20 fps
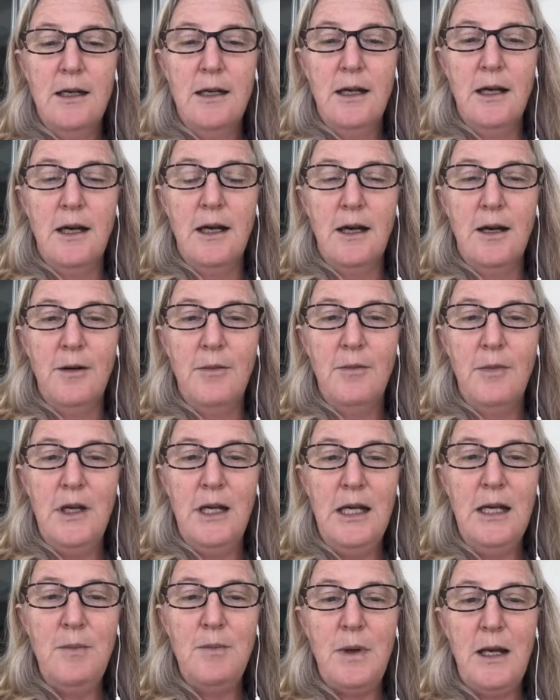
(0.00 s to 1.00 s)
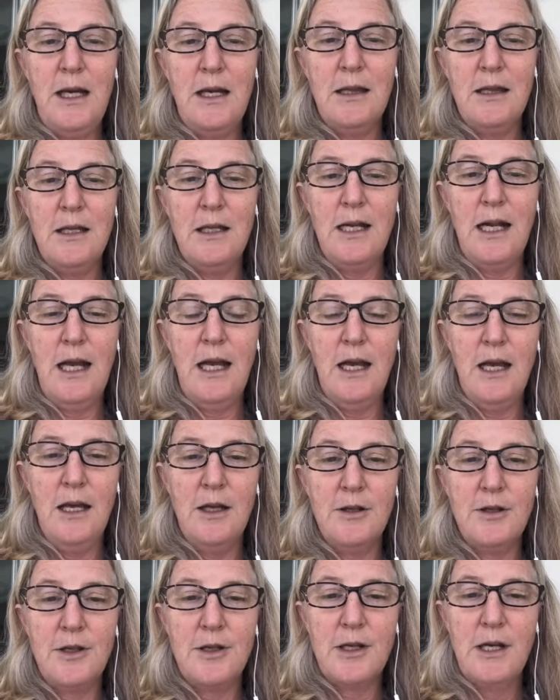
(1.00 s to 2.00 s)
pet that
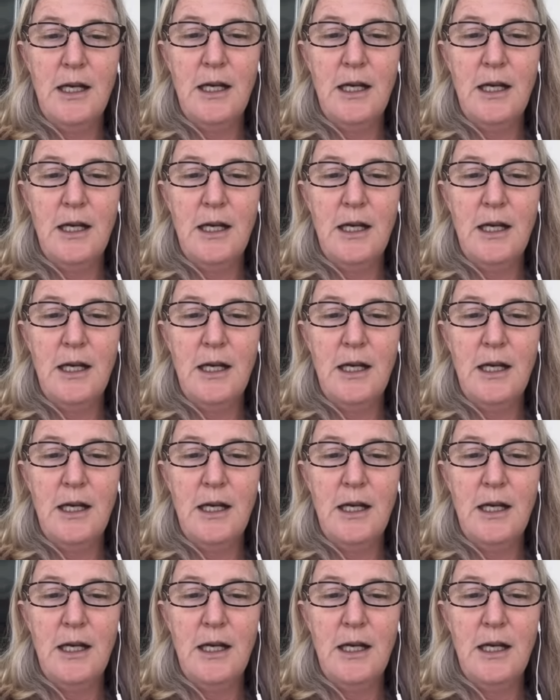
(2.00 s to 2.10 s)
has